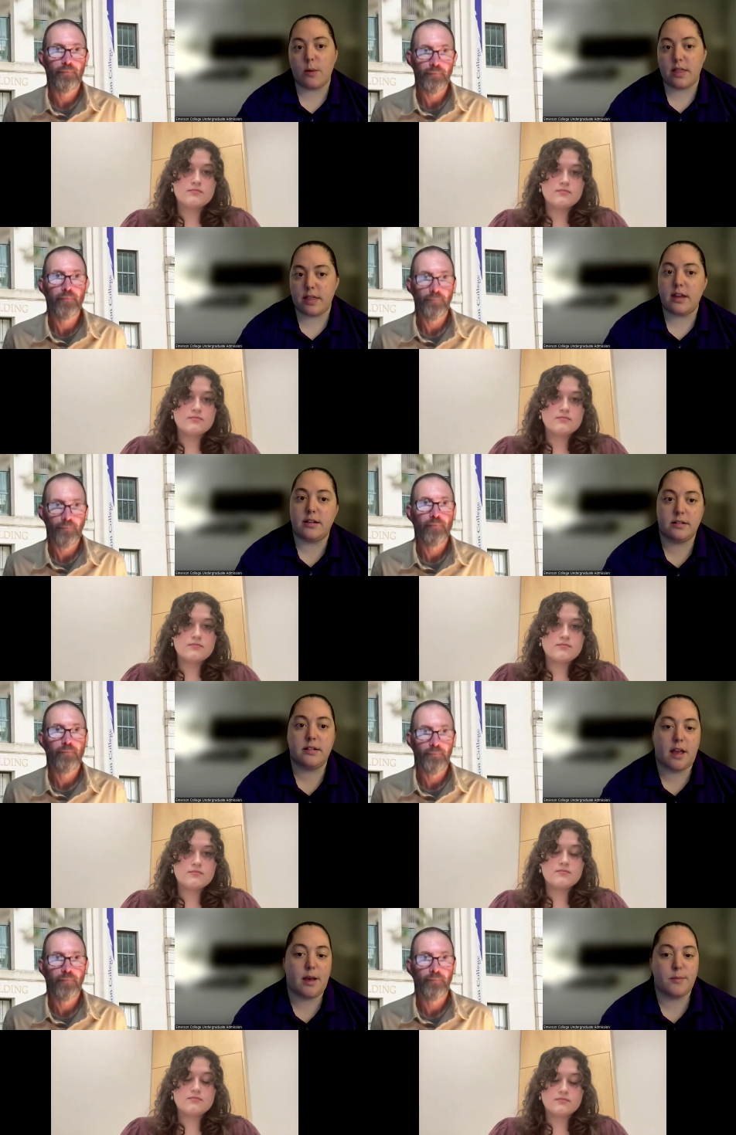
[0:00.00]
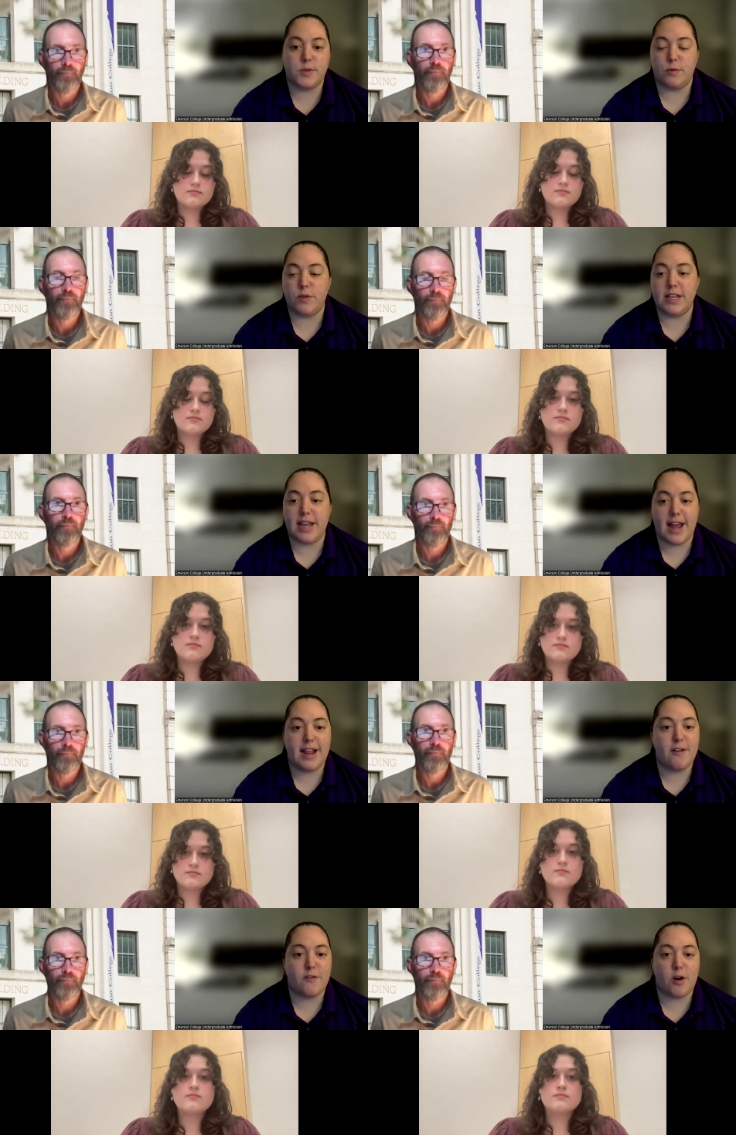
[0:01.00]
Speaker 1: with it. Um, so really
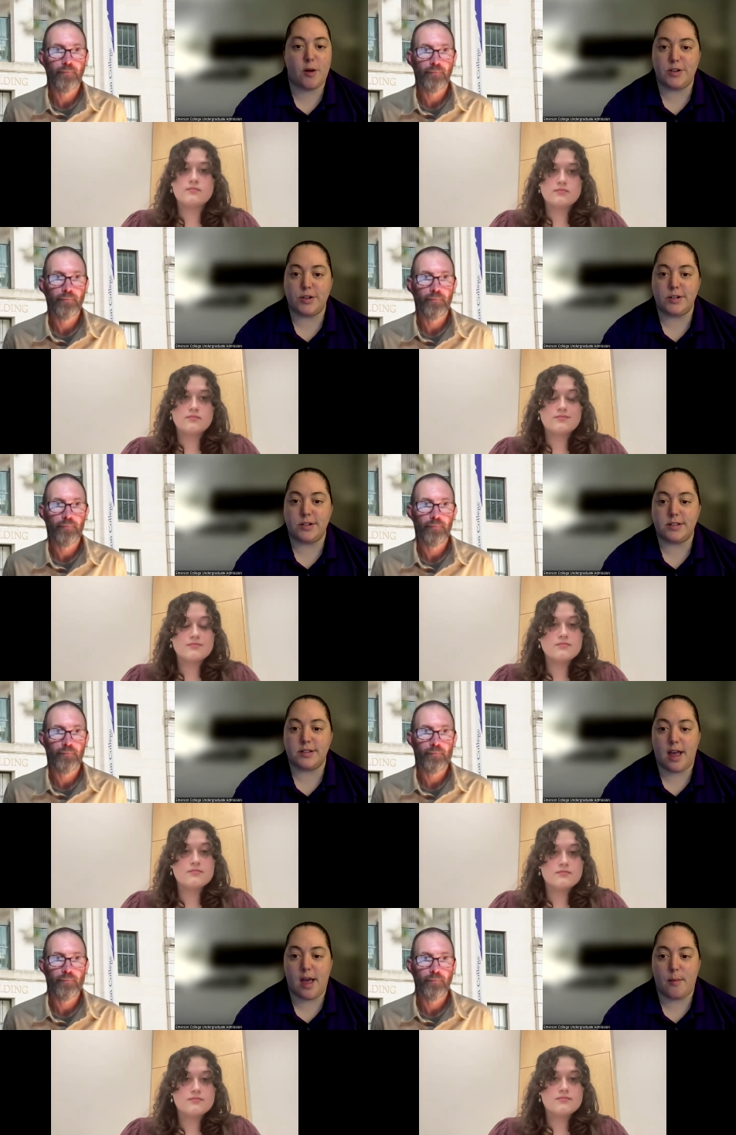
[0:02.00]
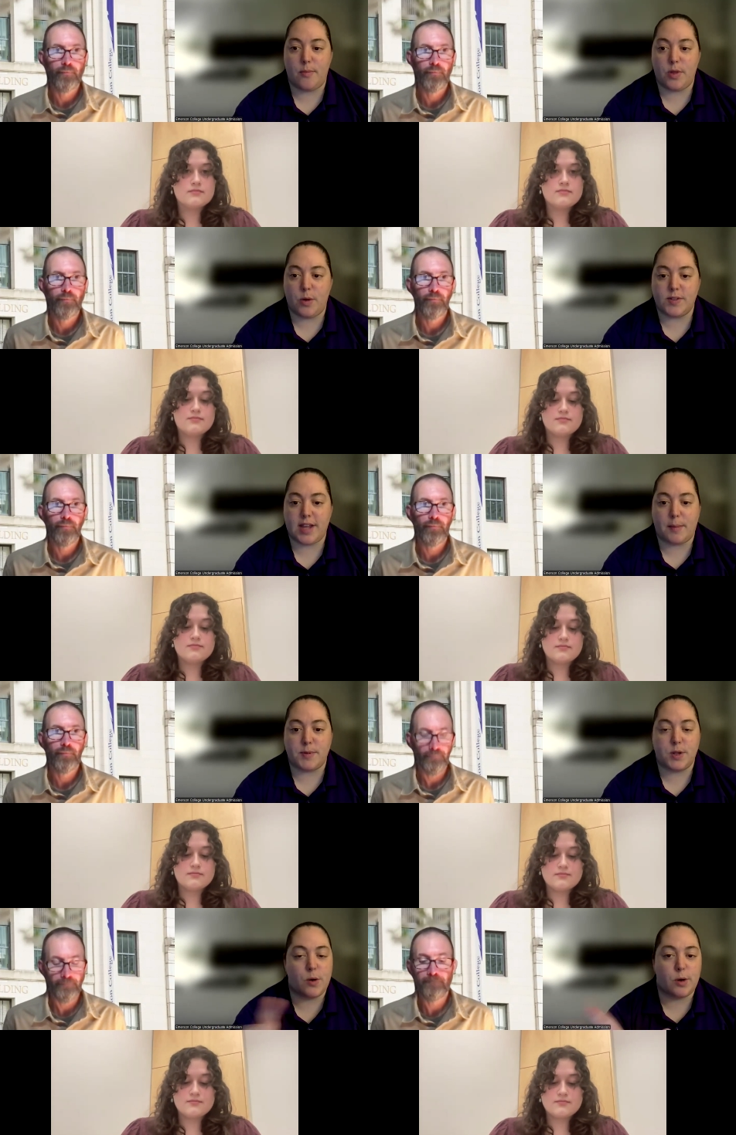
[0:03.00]
any of our majors, um, those
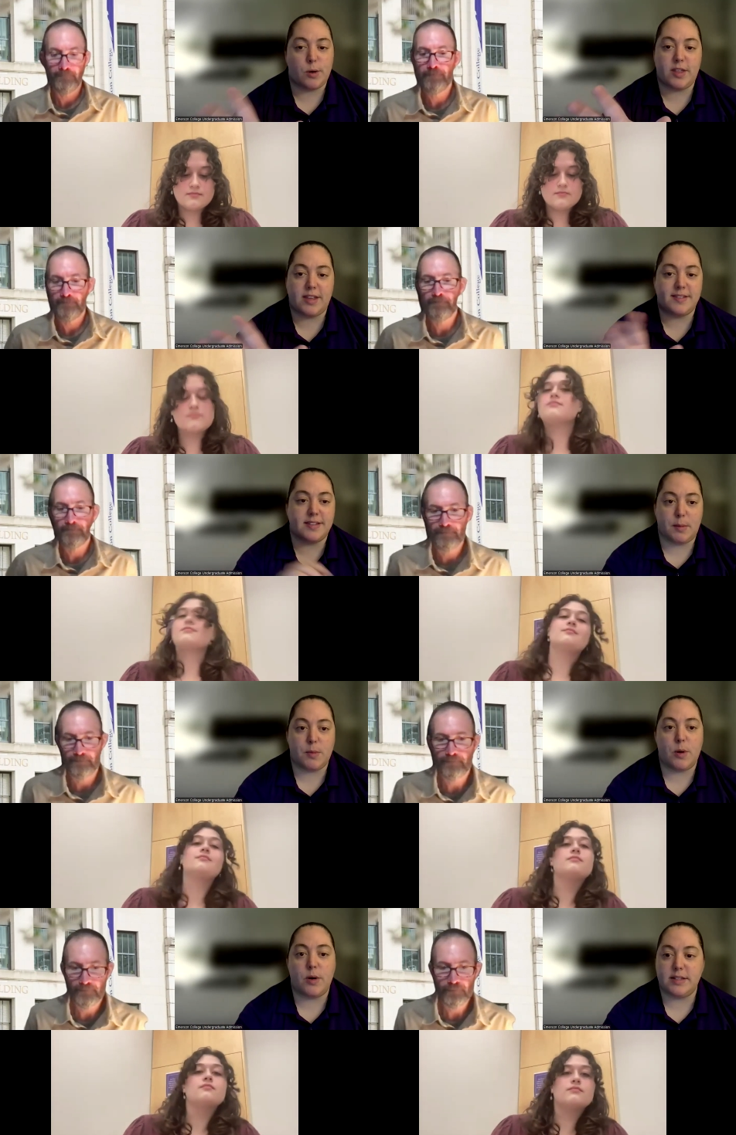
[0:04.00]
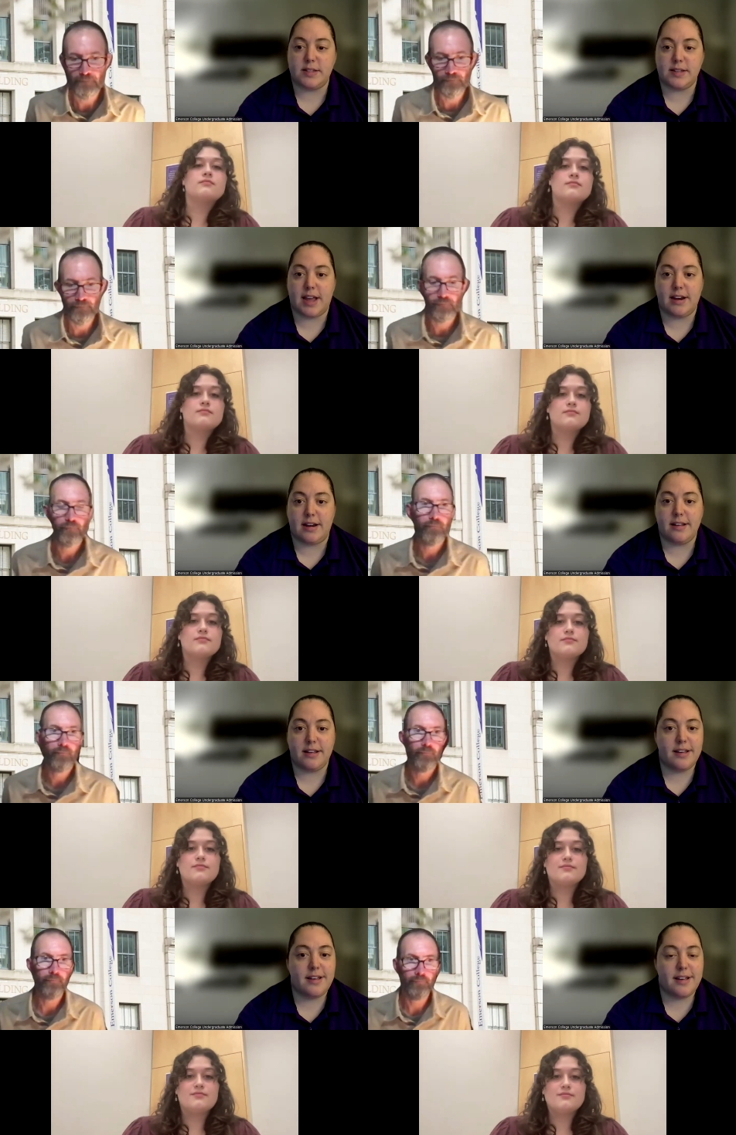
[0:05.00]
capstone or thesis components can
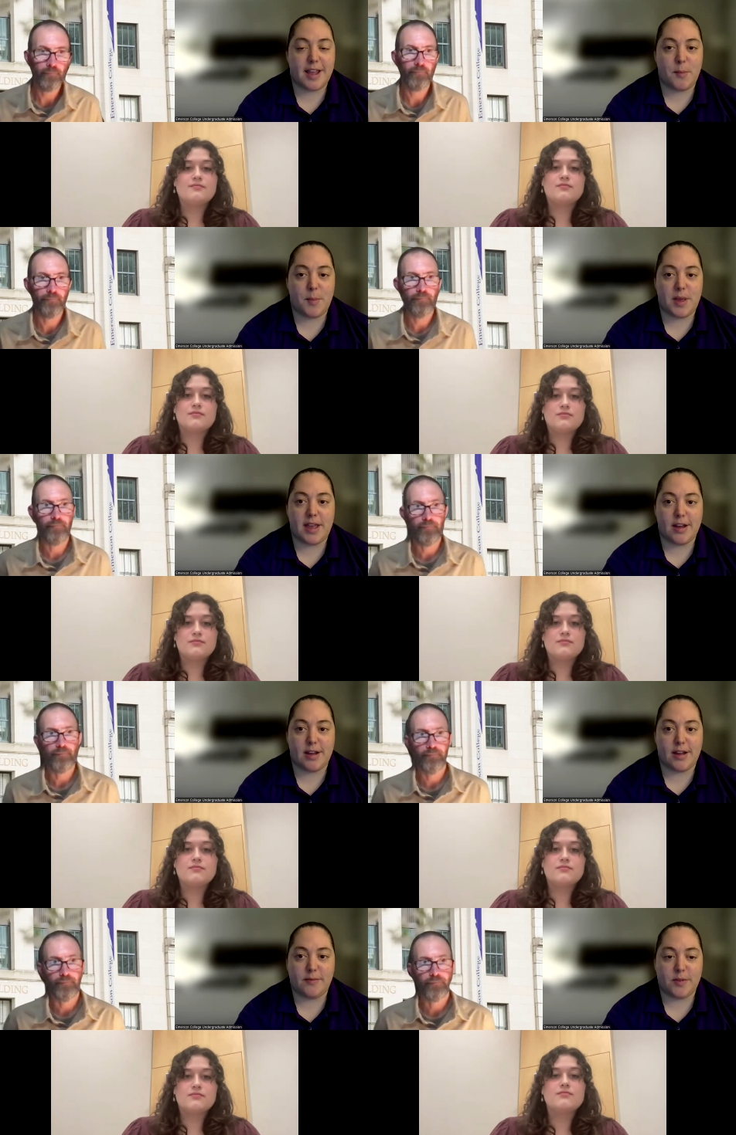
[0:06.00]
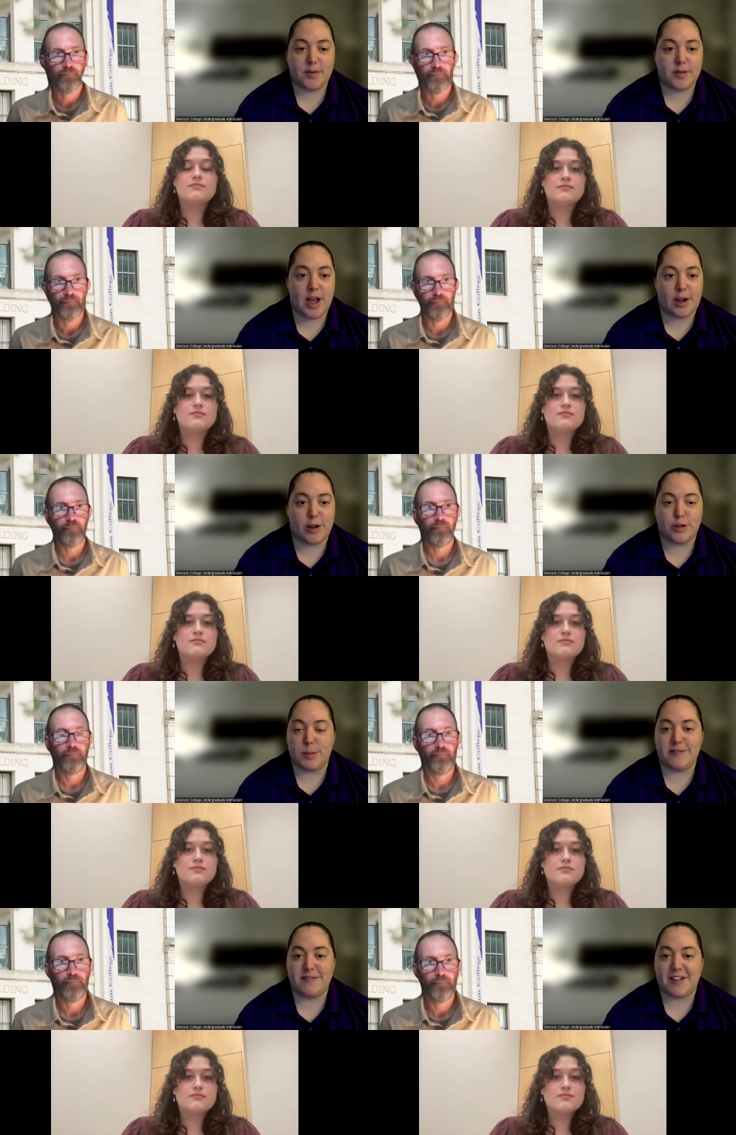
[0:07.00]
can be a
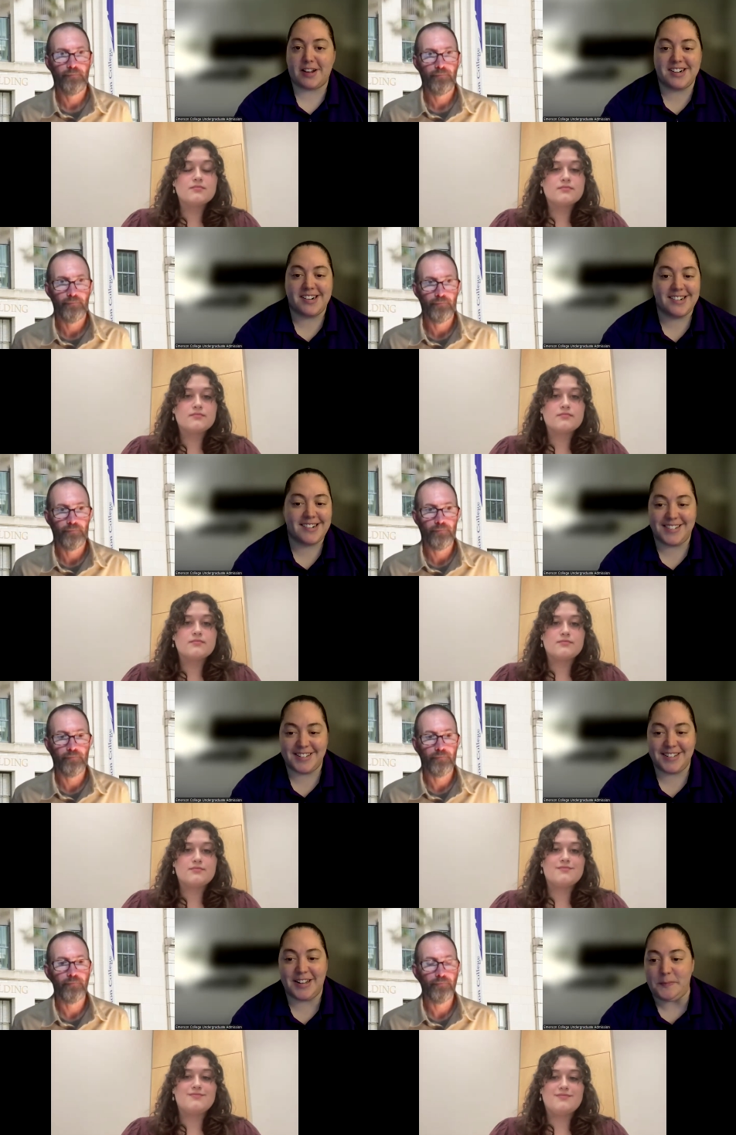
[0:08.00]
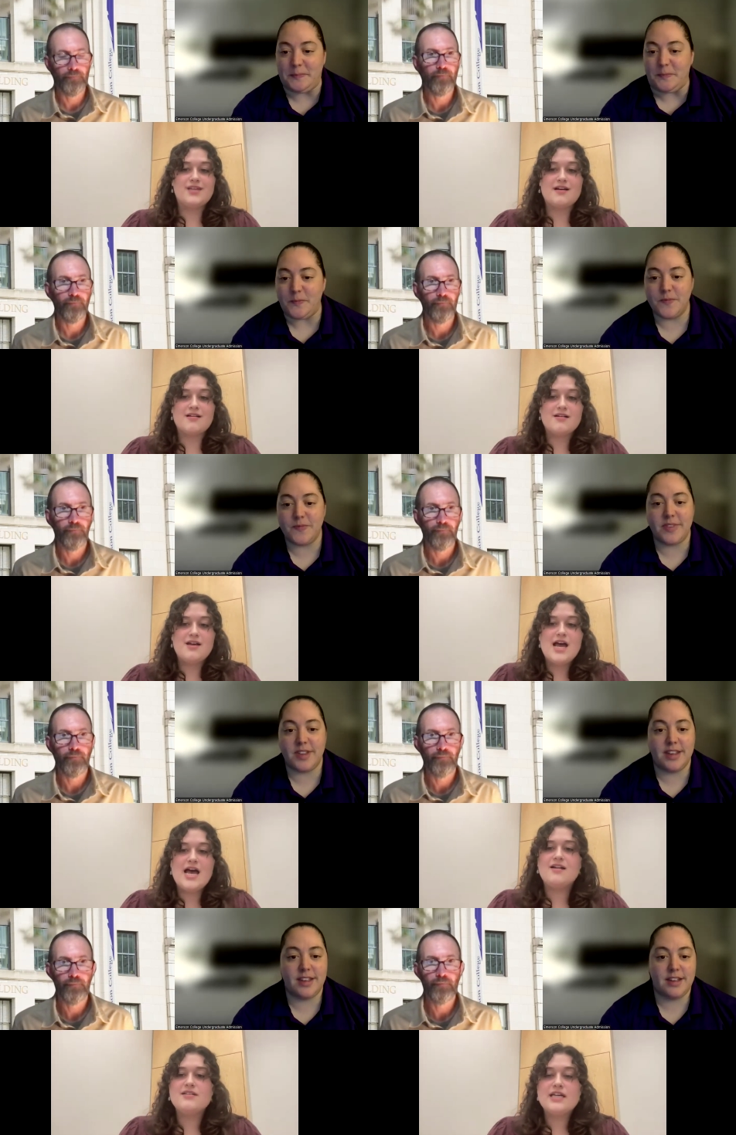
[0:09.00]
contributing factor.
Speaker 2: Yeah.
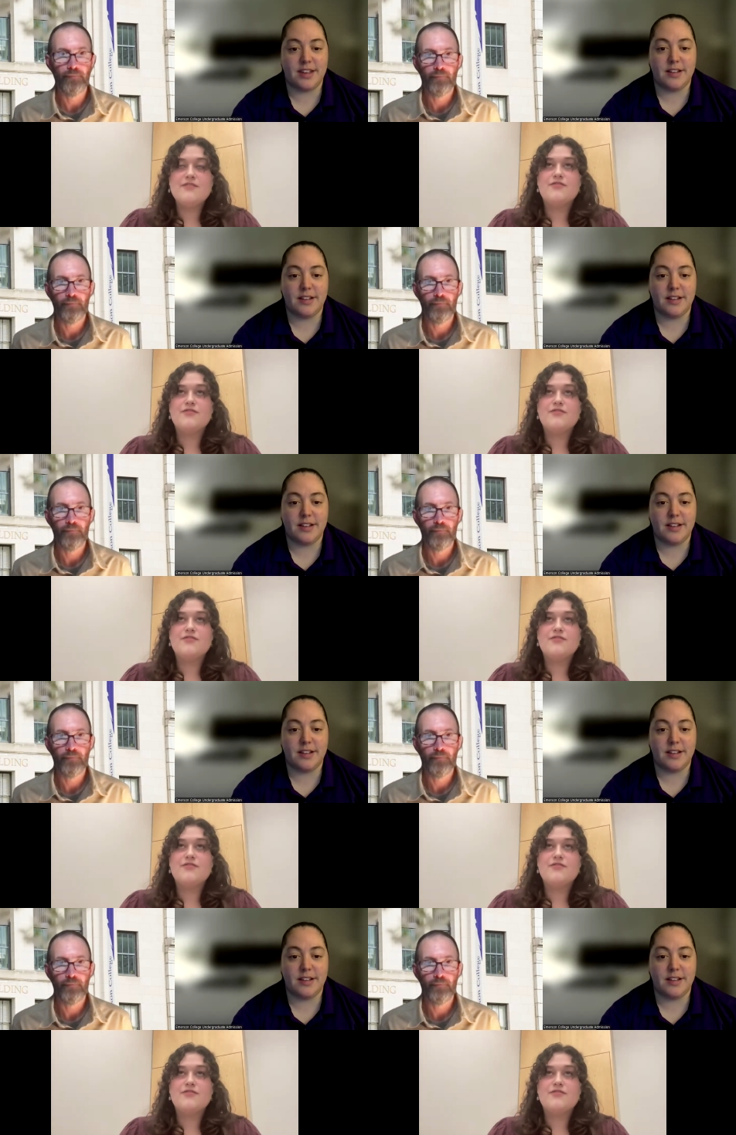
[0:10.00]
And I'll say